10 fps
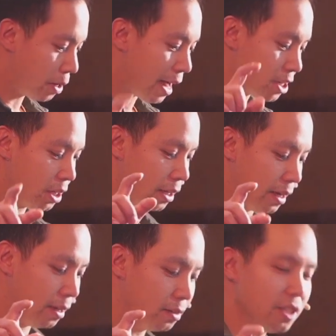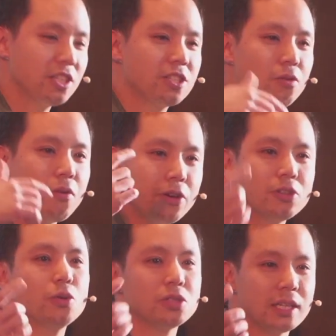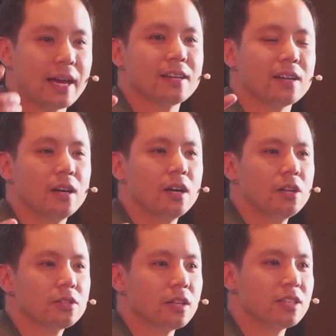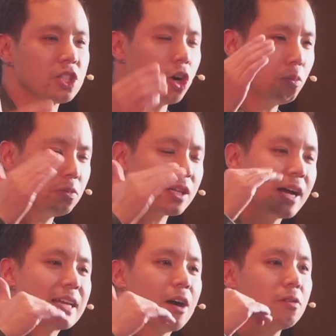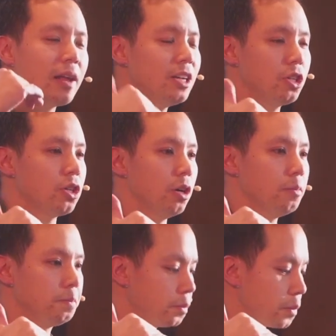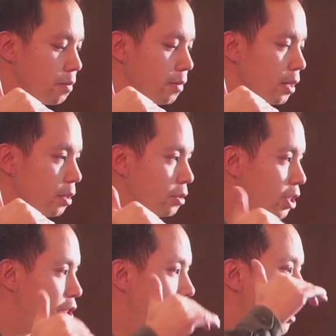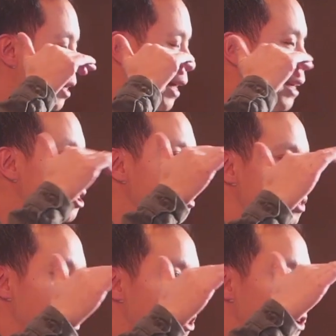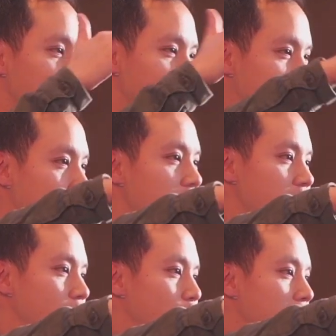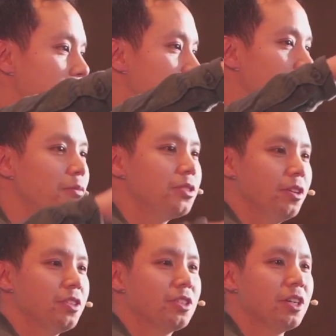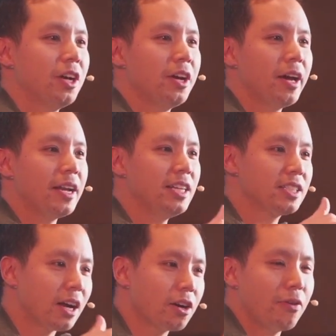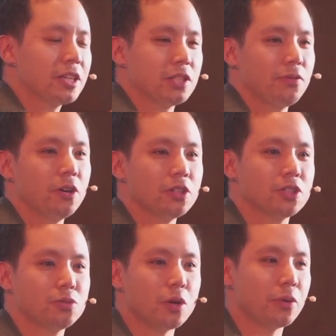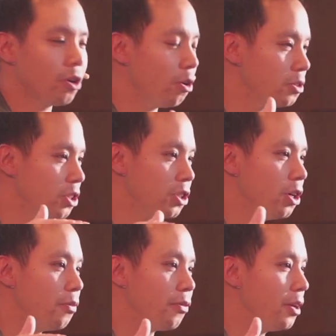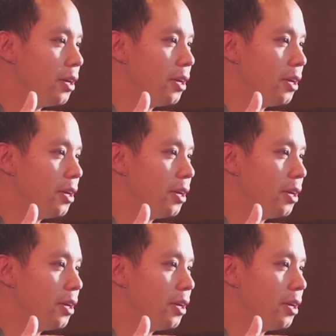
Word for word: But actually, this is to reveal to us again that this upside-down nature, this kingdom that God is establishing, where he loves us and he sacrifices for us, where we are called to serve,